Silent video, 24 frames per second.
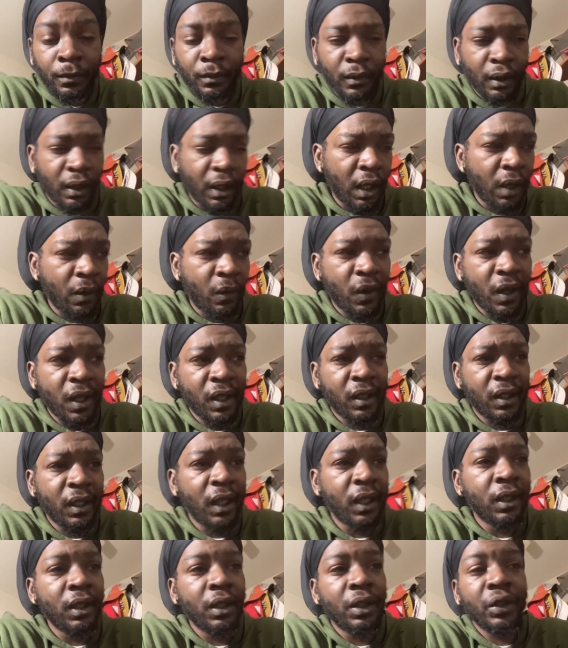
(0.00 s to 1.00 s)
That way
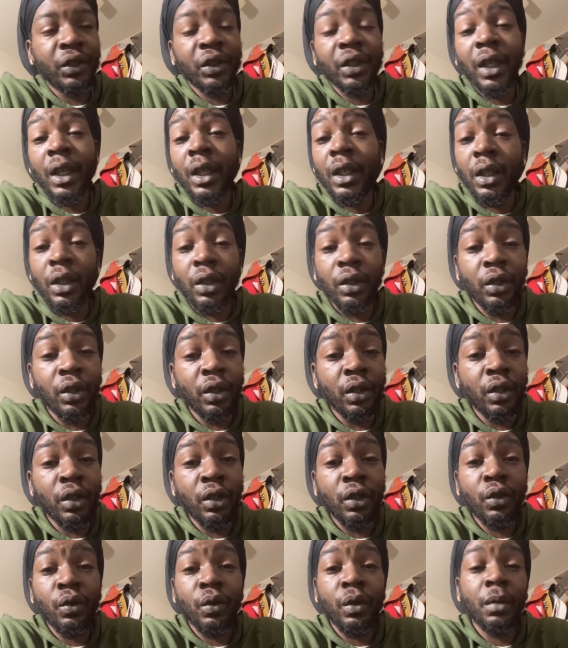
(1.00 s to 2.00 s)
they can change
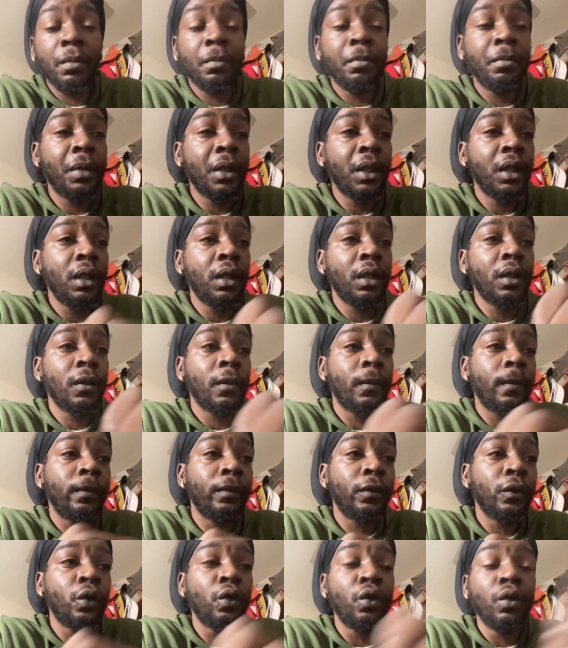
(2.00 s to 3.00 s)
on you and be
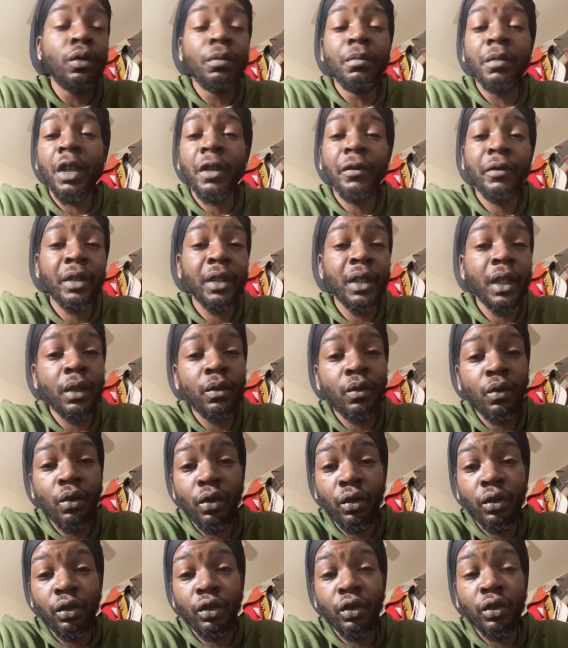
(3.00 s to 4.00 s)
whomever they
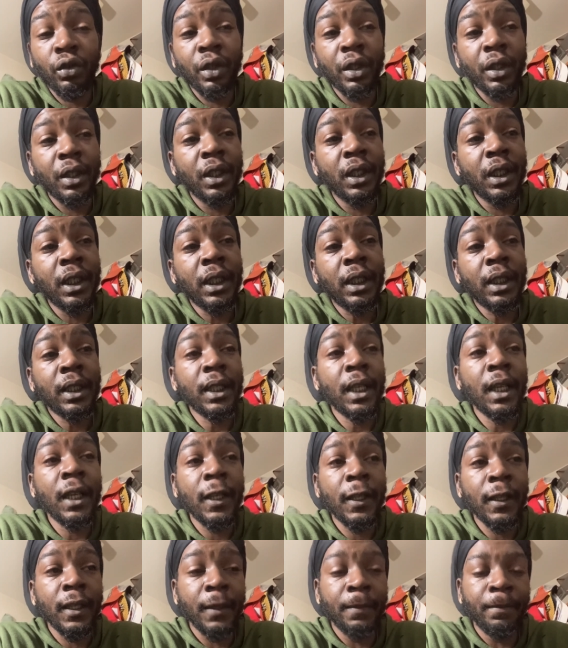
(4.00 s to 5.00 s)
want to and then say
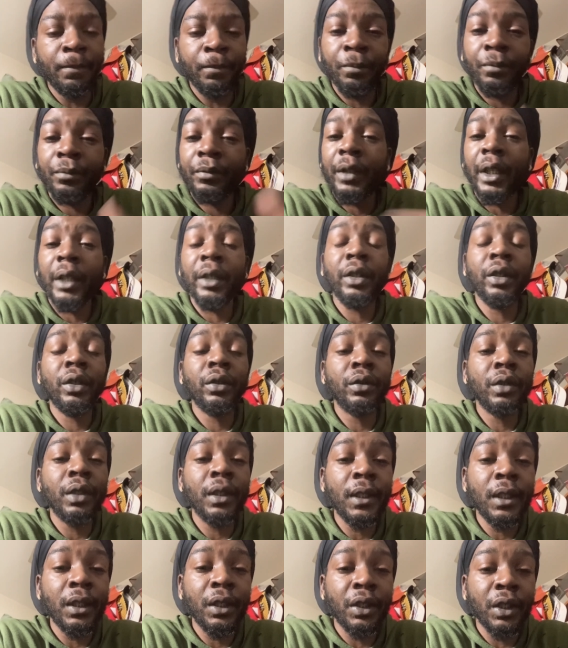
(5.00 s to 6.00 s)
that they don't
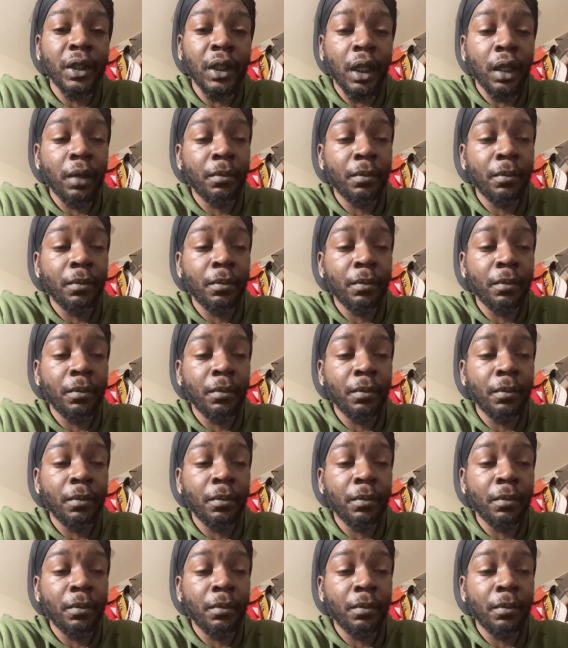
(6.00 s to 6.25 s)
need y'all.